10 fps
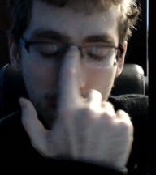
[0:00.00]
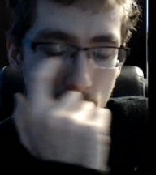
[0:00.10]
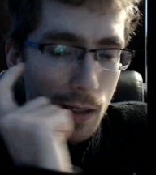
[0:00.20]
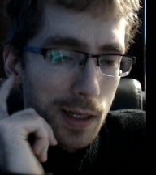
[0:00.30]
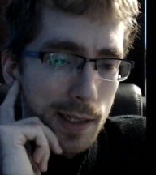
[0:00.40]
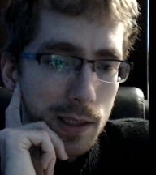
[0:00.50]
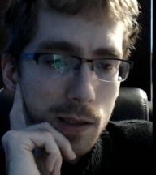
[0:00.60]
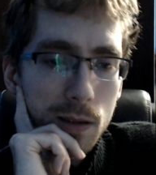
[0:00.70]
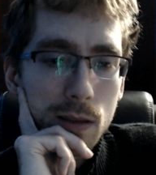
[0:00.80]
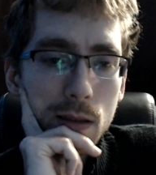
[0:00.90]

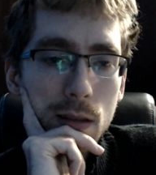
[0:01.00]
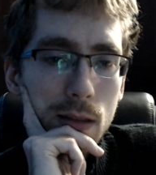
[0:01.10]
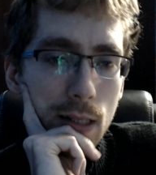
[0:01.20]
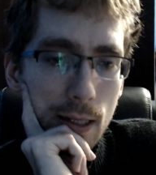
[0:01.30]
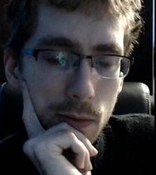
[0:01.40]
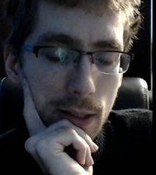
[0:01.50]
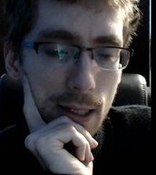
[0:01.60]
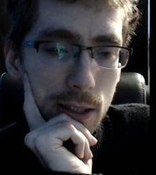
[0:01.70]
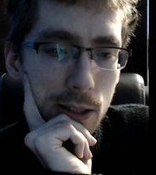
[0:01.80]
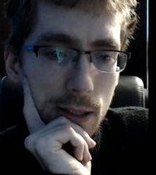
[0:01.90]
another
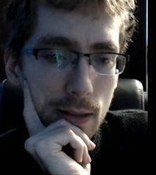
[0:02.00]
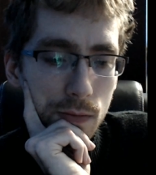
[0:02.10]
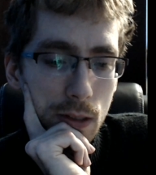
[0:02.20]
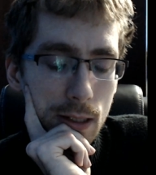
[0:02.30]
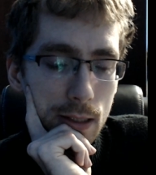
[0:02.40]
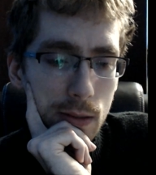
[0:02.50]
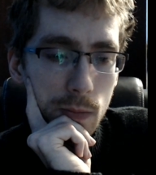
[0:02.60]
non-reaction i've done